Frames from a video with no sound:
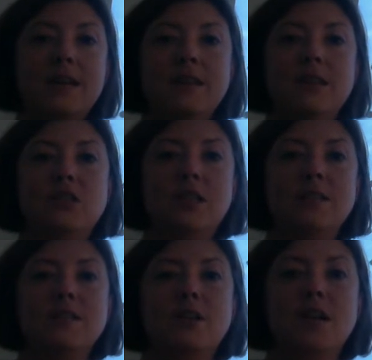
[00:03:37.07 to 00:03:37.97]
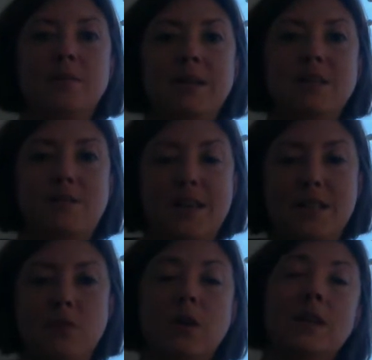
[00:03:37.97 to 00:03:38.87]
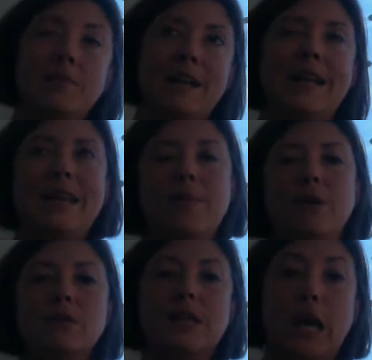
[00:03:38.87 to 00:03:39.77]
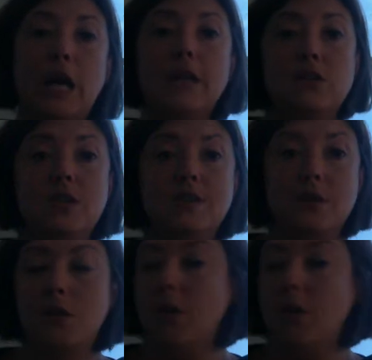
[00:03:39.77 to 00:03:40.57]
the genes that are going to be defective, eliminating the embryos that carry the genes that are